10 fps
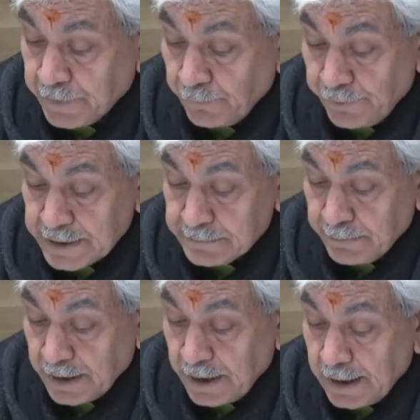West
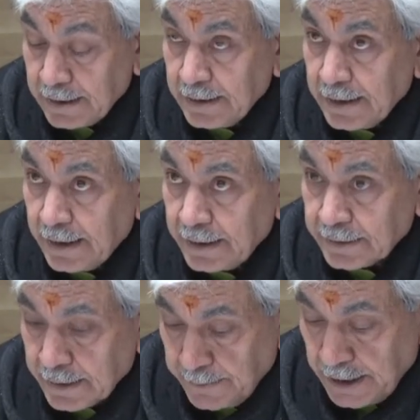Bengal
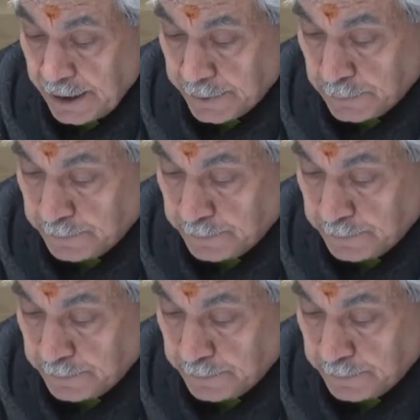and Tamil Nadu.